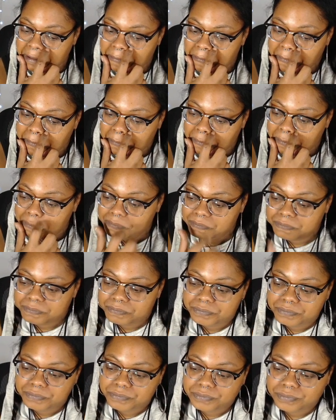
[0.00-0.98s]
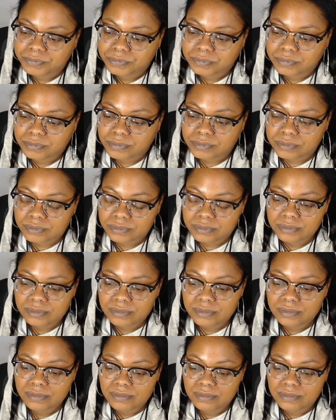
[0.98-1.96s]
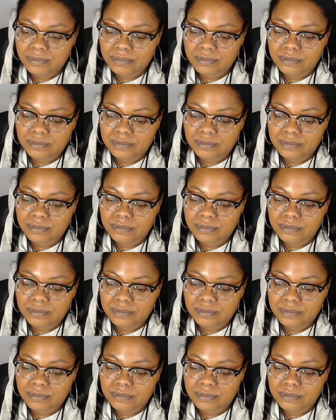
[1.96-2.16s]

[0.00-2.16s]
Nobody speaks.